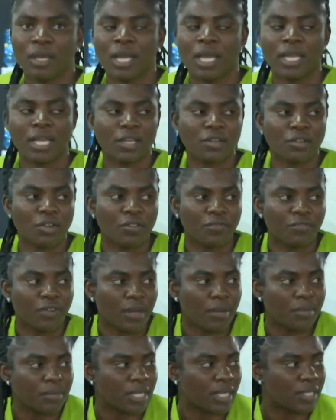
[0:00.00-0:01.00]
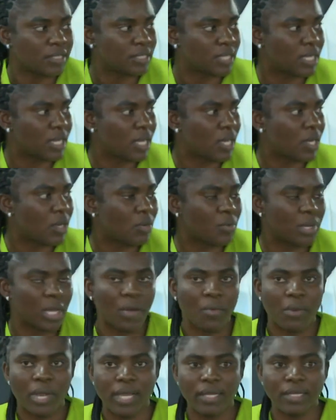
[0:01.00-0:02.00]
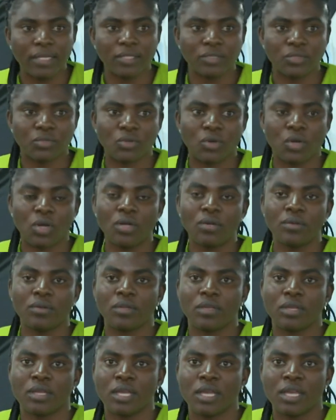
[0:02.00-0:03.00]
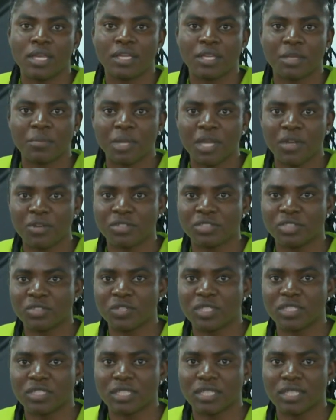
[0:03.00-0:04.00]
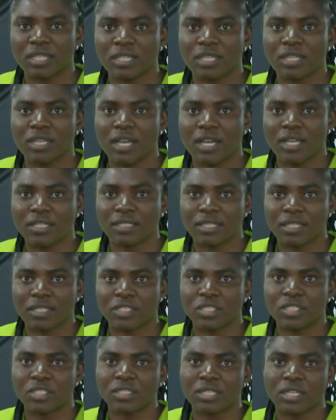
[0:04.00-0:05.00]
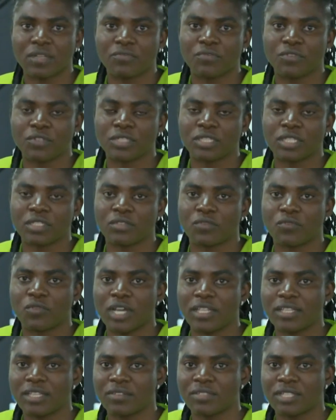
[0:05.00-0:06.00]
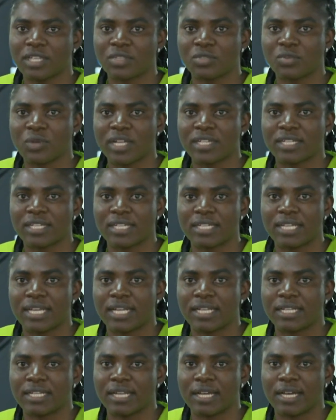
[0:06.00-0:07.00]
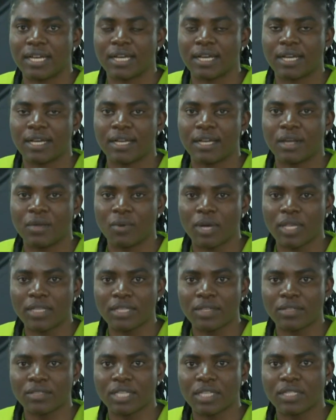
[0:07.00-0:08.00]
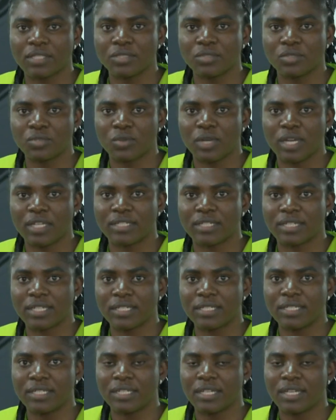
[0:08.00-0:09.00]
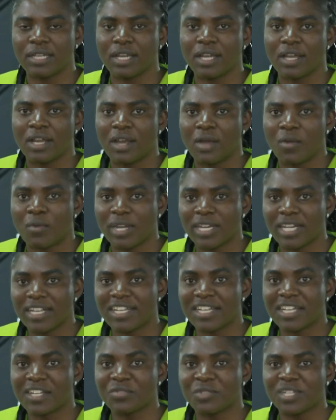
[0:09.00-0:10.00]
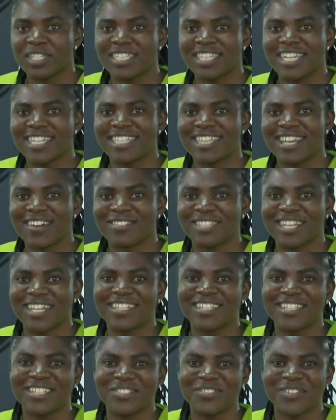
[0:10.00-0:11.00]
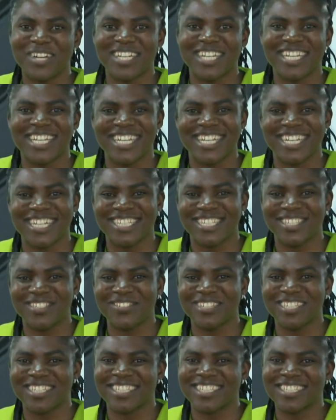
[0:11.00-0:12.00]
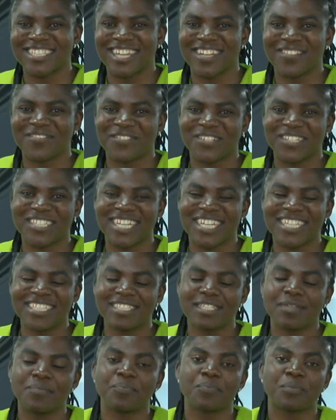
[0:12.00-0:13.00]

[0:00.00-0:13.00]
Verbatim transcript: I can confirm that uh, we are well to go. Kibra constituency has a registered voters of 1,200 uh, 1,200 128,282 registered voters.